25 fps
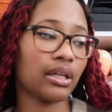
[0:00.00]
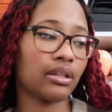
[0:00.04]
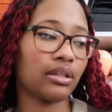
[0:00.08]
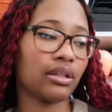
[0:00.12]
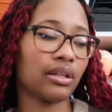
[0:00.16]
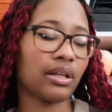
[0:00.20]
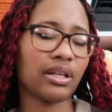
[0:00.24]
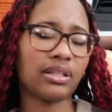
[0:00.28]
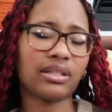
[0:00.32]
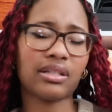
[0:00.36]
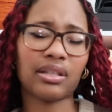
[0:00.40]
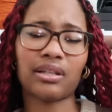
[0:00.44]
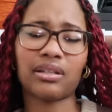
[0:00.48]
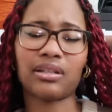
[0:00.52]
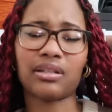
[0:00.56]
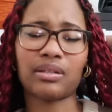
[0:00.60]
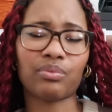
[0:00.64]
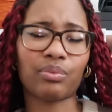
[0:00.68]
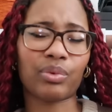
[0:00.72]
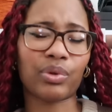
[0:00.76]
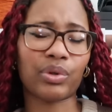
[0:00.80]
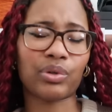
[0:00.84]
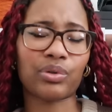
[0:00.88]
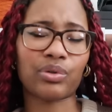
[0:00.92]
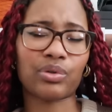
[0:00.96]
Did I say this
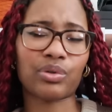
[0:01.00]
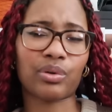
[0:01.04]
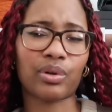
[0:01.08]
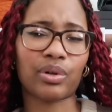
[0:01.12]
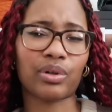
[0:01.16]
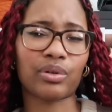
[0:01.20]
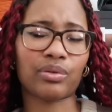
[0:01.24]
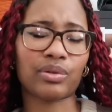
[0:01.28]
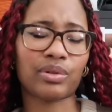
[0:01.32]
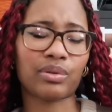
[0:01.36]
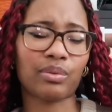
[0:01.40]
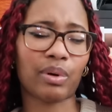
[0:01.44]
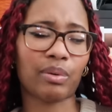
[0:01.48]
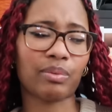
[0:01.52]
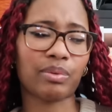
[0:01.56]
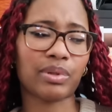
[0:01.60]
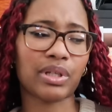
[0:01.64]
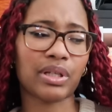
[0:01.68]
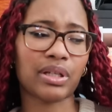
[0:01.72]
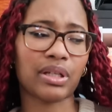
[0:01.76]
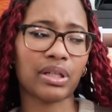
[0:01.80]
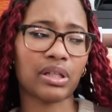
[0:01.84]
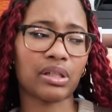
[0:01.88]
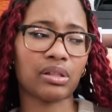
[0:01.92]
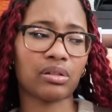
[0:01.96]
balloon sweater was by
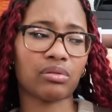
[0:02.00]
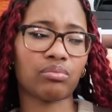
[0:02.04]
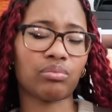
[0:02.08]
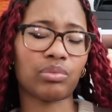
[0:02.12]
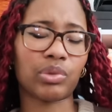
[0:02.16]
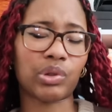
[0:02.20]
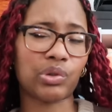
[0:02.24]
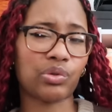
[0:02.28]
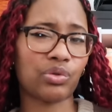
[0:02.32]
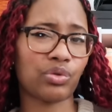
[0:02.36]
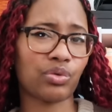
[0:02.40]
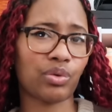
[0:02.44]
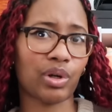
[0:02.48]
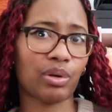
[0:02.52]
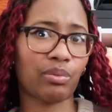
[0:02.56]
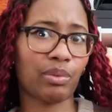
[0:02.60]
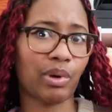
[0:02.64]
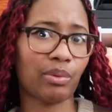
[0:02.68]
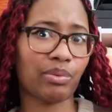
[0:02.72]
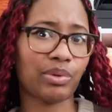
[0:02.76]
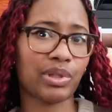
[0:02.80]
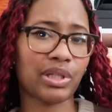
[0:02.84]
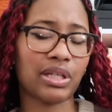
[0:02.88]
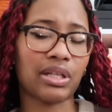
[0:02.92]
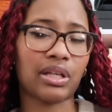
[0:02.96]
Petite Knit? Balloon sweater by
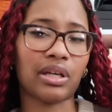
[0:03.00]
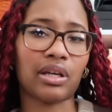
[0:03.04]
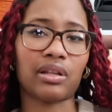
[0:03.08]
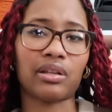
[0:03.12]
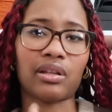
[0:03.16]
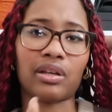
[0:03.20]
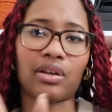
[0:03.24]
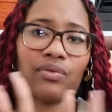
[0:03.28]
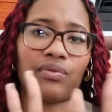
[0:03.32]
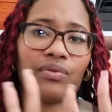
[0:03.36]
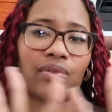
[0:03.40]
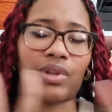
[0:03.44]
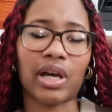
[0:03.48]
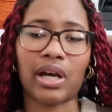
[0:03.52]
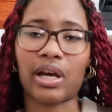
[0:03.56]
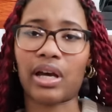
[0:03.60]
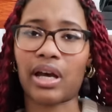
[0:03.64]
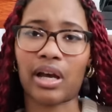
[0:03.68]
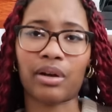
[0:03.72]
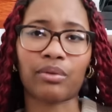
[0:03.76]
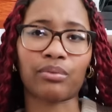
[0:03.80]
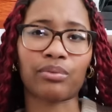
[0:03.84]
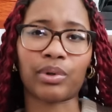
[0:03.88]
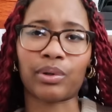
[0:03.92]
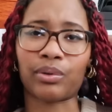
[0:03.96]
Petite Knit. If not,
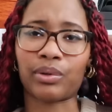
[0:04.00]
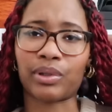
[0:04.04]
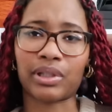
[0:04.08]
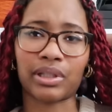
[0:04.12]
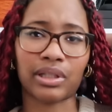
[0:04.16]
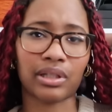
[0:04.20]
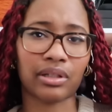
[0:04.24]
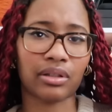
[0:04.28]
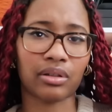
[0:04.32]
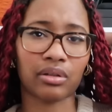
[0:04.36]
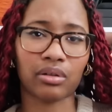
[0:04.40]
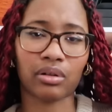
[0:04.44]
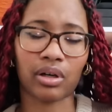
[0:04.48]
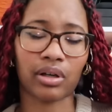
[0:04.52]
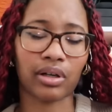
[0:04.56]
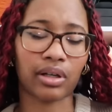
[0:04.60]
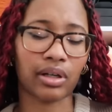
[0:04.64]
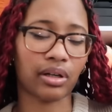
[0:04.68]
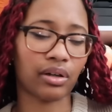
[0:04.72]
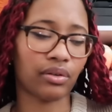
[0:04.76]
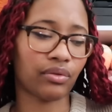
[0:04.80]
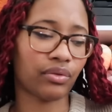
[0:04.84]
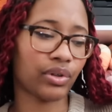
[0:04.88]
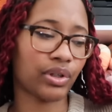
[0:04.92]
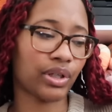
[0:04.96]
I wrote it on
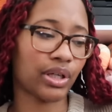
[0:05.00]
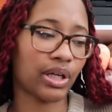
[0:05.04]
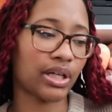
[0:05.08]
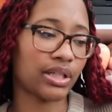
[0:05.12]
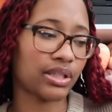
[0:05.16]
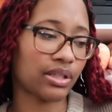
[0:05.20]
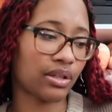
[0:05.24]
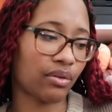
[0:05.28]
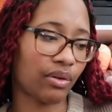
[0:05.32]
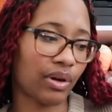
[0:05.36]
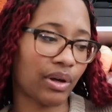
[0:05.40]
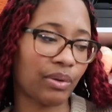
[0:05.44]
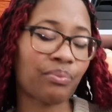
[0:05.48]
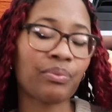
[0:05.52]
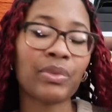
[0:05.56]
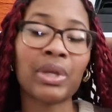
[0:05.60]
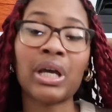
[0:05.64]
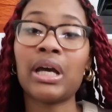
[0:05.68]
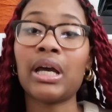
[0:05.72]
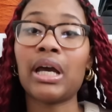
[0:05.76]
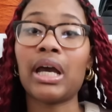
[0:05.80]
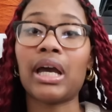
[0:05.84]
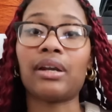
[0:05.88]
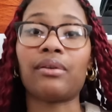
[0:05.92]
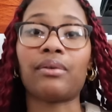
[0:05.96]
there for you guys anyway.
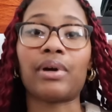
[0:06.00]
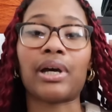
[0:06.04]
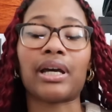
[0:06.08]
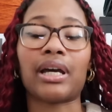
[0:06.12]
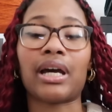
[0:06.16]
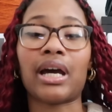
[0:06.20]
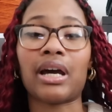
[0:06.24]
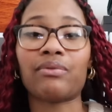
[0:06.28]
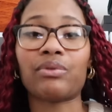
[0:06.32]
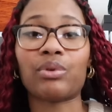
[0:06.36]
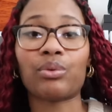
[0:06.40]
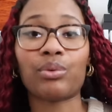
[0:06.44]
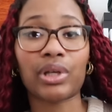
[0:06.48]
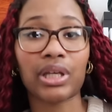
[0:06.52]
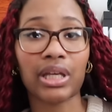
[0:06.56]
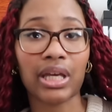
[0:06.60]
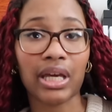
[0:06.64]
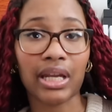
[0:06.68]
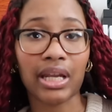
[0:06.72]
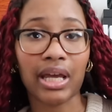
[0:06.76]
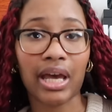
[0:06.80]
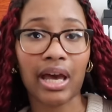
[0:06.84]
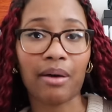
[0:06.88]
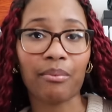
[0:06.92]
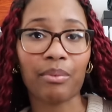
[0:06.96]
Anyway, I have the
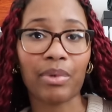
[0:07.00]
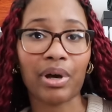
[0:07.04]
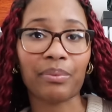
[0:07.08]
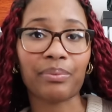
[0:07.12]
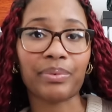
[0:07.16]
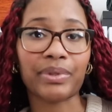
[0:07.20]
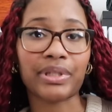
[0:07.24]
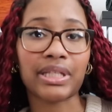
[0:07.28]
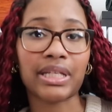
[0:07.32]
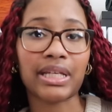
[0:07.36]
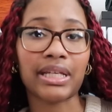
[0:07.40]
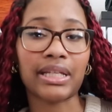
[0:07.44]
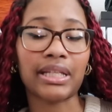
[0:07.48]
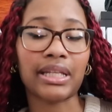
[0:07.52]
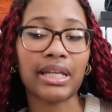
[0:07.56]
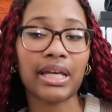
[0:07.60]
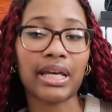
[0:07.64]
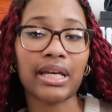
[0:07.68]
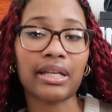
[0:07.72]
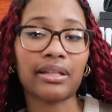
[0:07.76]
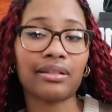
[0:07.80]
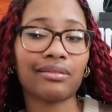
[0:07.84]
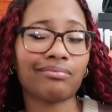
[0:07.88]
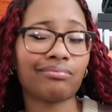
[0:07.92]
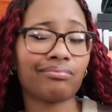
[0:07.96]
Weekend Hat by Petite
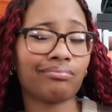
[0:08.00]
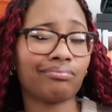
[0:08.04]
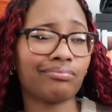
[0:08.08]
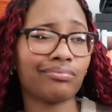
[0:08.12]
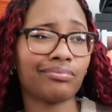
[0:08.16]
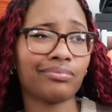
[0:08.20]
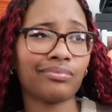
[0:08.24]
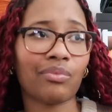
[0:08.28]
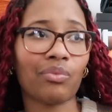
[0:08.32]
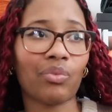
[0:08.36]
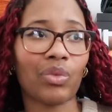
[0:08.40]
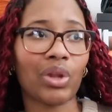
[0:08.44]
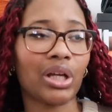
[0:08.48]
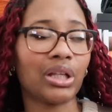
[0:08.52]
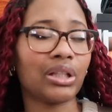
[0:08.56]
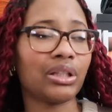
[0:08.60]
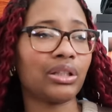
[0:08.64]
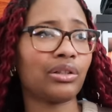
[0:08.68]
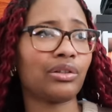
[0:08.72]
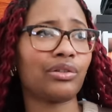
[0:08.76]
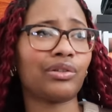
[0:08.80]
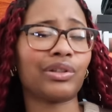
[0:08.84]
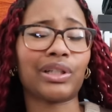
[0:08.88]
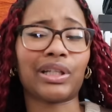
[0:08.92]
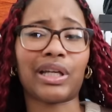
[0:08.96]
Knit. It
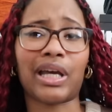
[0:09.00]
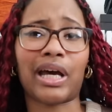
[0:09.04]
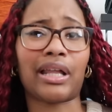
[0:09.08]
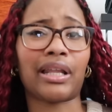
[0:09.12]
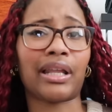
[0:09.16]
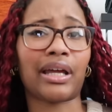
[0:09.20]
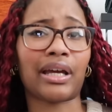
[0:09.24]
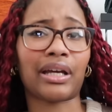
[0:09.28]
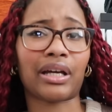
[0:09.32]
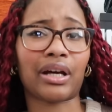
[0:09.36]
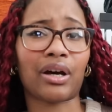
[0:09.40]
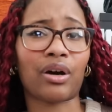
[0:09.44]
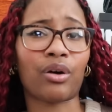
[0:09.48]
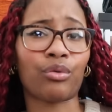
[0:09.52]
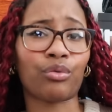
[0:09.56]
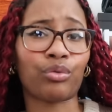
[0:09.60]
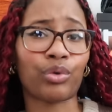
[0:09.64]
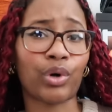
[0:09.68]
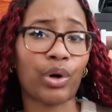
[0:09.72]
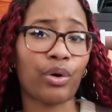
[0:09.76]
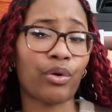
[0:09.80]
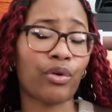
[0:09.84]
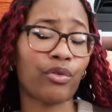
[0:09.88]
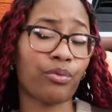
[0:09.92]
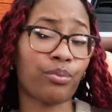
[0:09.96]
literally got like a
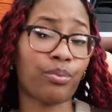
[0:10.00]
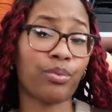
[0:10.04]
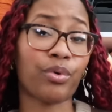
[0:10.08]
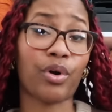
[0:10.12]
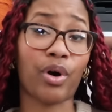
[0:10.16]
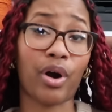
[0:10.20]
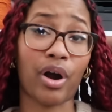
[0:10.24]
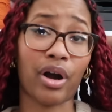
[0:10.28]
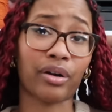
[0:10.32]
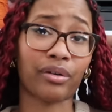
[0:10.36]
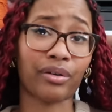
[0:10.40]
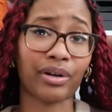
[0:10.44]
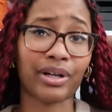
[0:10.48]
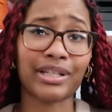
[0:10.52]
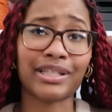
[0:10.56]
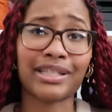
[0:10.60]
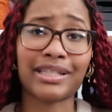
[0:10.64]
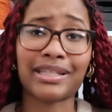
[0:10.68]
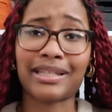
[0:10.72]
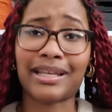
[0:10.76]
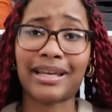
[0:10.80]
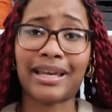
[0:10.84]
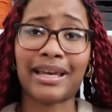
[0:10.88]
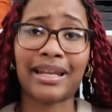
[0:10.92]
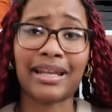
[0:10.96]
row of
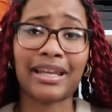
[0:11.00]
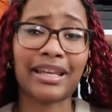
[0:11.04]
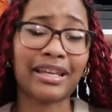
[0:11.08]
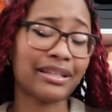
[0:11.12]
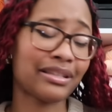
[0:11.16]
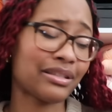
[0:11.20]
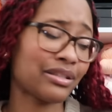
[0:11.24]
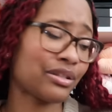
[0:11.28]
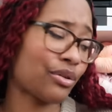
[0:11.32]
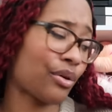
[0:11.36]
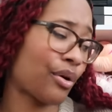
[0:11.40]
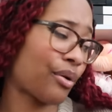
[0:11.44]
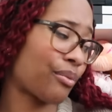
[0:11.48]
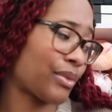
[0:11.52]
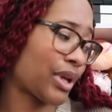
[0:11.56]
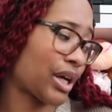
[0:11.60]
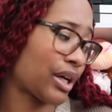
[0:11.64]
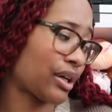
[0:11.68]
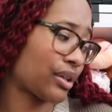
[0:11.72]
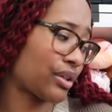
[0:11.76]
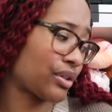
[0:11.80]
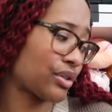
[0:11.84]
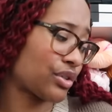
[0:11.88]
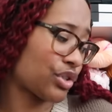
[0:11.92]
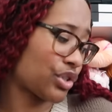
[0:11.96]
progress in it, so I'm
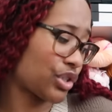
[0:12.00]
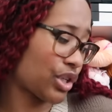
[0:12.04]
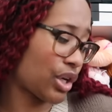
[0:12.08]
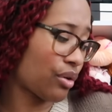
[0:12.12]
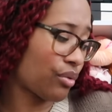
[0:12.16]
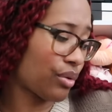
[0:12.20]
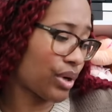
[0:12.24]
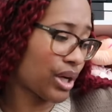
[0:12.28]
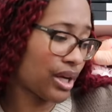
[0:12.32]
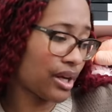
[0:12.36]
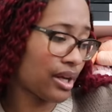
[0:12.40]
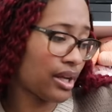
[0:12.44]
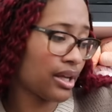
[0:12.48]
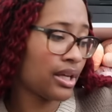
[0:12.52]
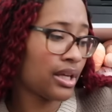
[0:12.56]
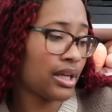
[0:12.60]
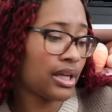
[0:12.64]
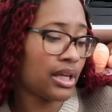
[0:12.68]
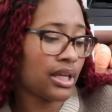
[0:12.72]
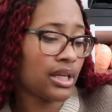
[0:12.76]
not going to show it.